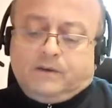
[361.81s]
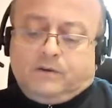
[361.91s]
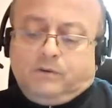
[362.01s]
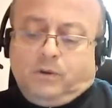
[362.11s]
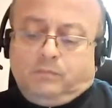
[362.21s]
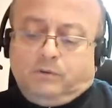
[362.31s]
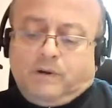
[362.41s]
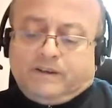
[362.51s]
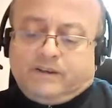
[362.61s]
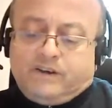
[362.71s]
Global
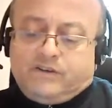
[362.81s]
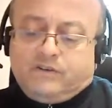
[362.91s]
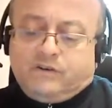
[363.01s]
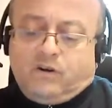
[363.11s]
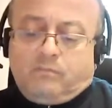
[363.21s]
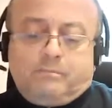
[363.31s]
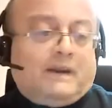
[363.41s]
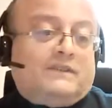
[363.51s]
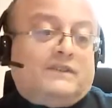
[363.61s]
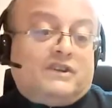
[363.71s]
Migration
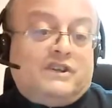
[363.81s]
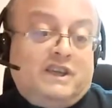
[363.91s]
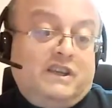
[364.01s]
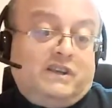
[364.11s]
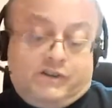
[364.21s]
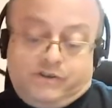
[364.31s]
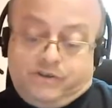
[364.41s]
Compact, the key